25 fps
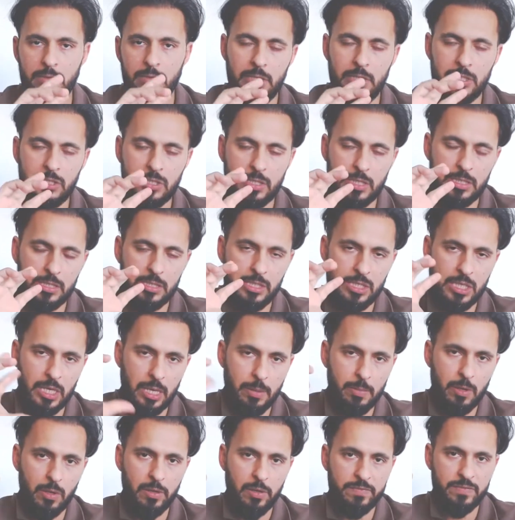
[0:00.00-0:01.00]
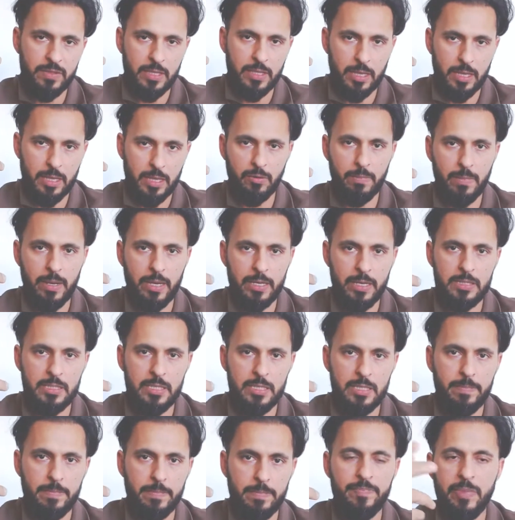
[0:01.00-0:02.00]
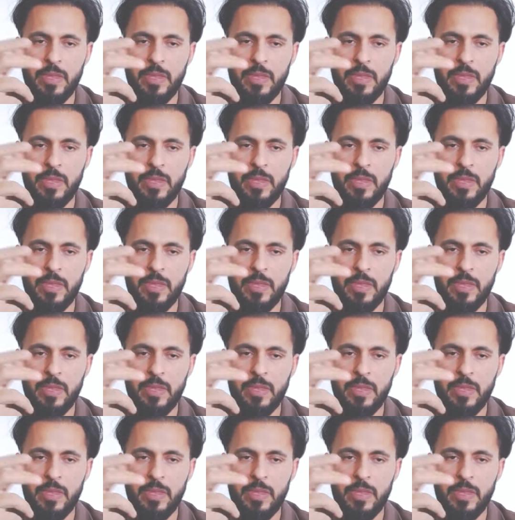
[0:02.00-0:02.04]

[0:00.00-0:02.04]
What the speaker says: It's a double of that momentum.